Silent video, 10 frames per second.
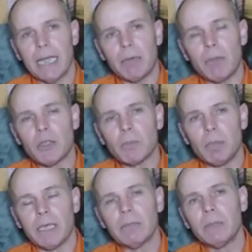and most
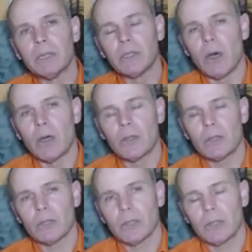biddable
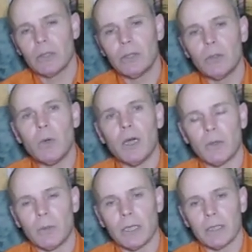dogs to
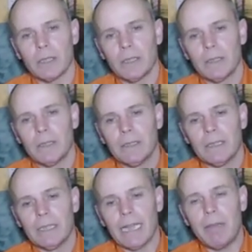work with.
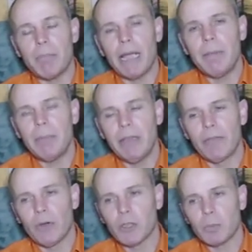They may be
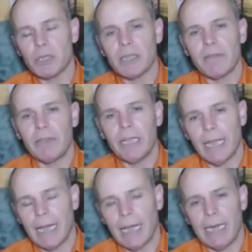for a
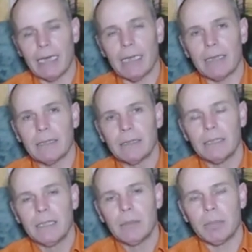specific handler,
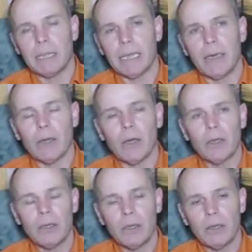but they are
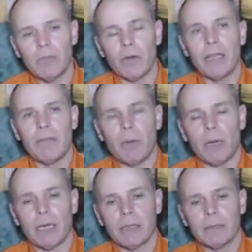not for
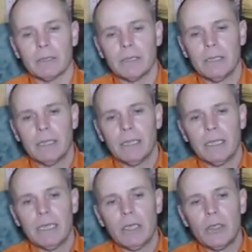everyone.
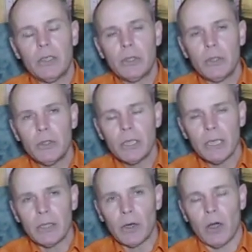Choose
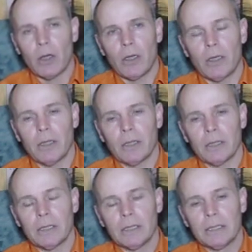a dog
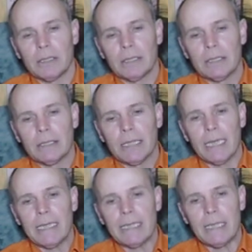
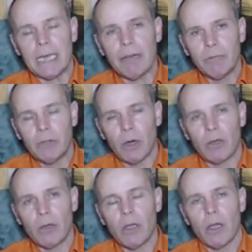that is enough
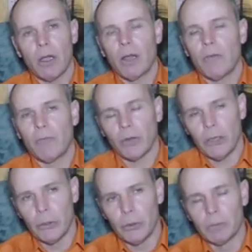dog for
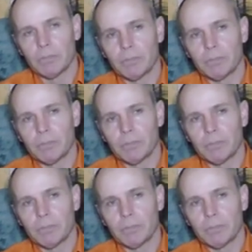you.